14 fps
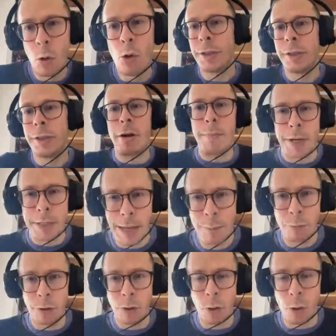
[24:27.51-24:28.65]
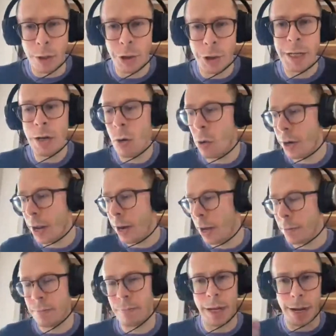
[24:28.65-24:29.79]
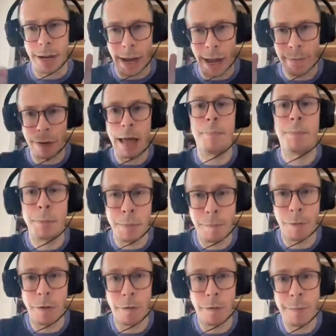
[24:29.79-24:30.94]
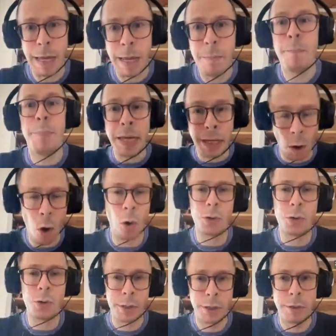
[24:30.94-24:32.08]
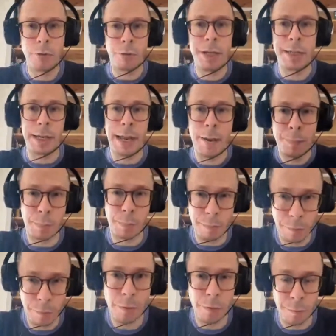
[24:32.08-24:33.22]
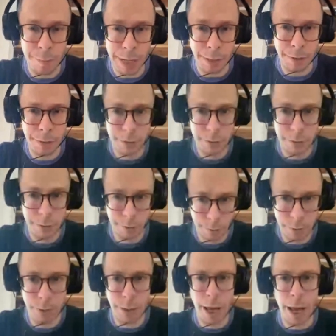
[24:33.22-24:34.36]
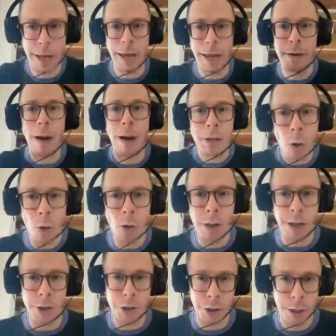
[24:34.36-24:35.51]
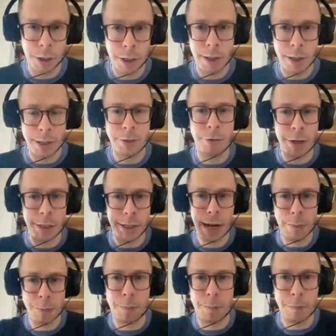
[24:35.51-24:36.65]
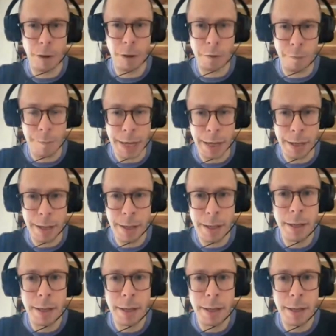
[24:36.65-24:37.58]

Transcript: ordinary perceptual knowledge. I know that I'm that I have a laptop in front of me because there is a laptop in front of me. Okay? And my knowledge that there is a laptop in front of me